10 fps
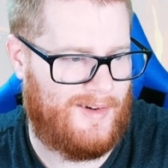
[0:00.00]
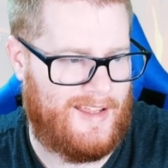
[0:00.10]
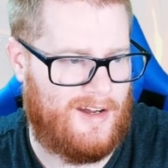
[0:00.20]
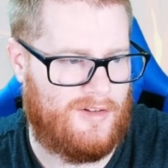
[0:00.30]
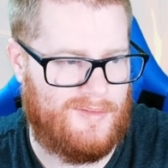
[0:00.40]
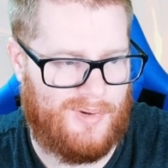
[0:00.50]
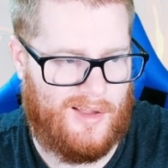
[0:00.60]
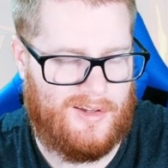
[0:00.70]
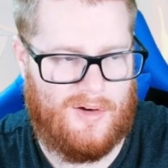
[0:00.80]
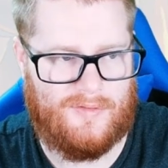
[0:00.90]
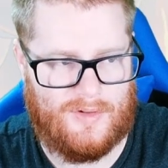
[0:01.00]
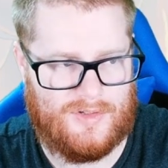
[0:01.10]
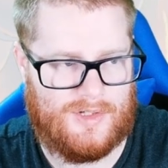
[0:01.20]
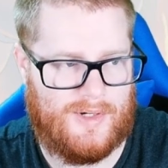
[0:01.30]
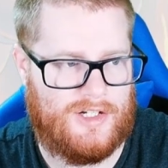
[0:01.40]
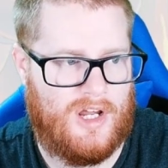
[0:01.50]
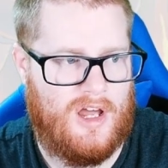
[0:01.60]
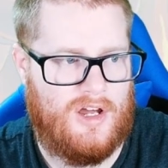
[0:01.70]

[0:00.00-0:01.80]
right here, you'd probably go Volt Switch,